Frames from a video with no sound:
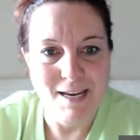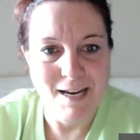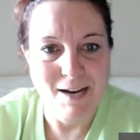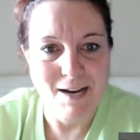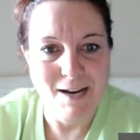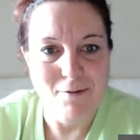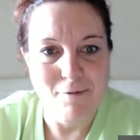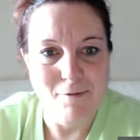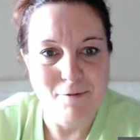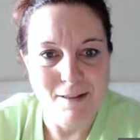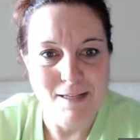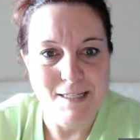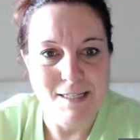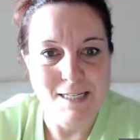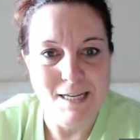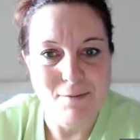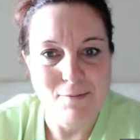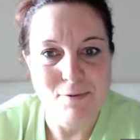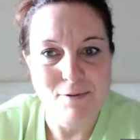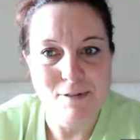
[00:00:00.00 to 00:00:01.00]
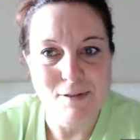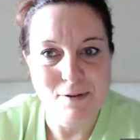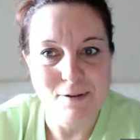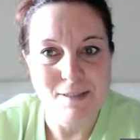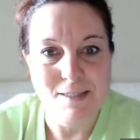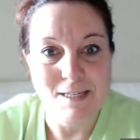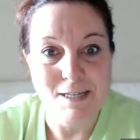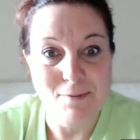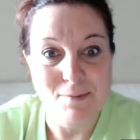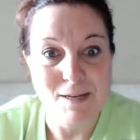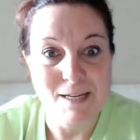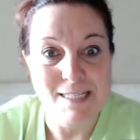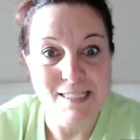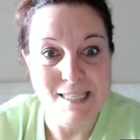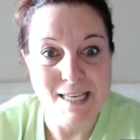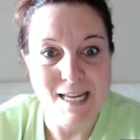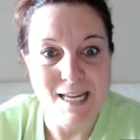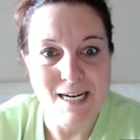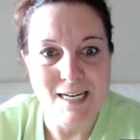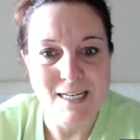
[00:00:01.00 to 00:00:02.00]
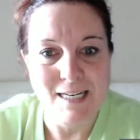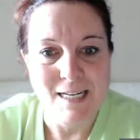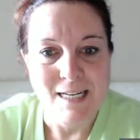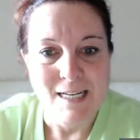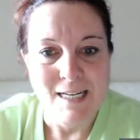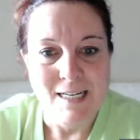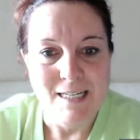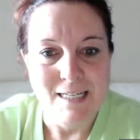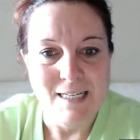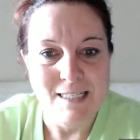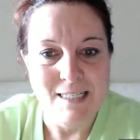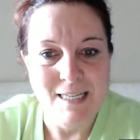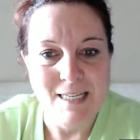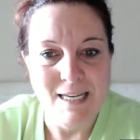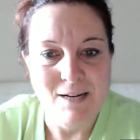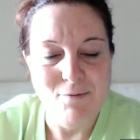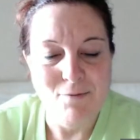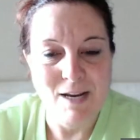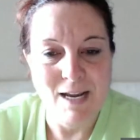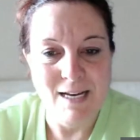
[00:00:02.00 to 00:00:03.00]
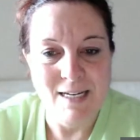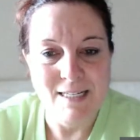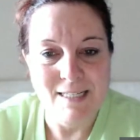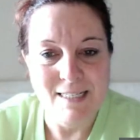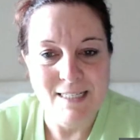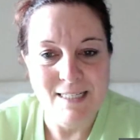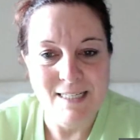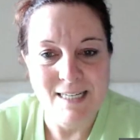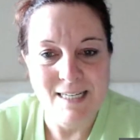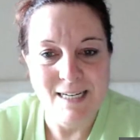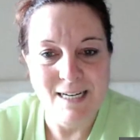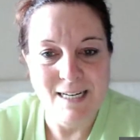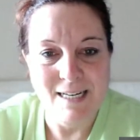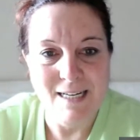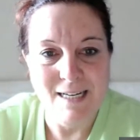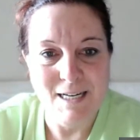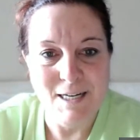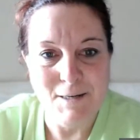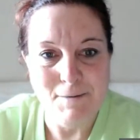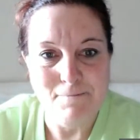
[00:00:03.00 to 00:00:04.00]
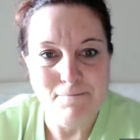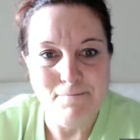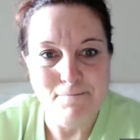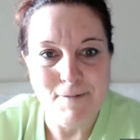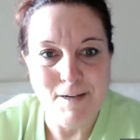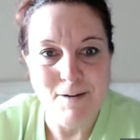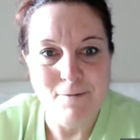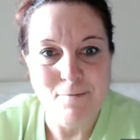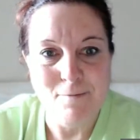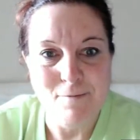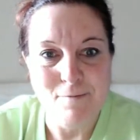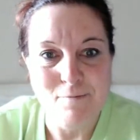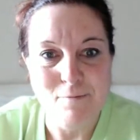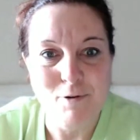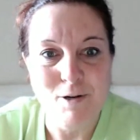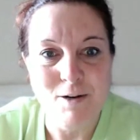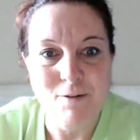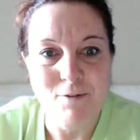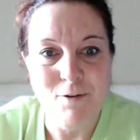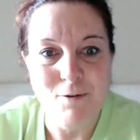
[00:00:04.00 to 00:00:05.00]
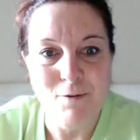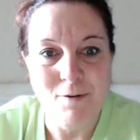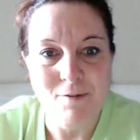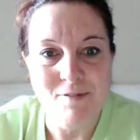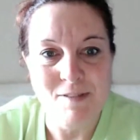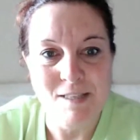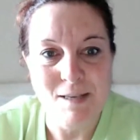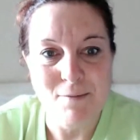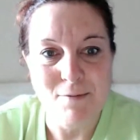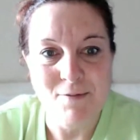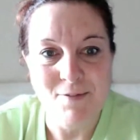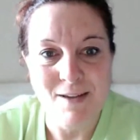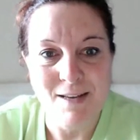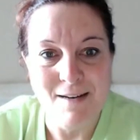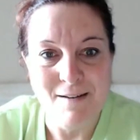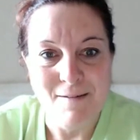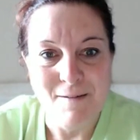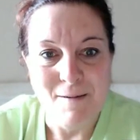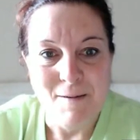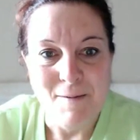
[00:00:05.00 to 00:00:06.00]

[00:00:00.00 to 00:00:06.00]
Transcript: He got really deep, so it's going to be exciting to see it. We got to see a preview of some of it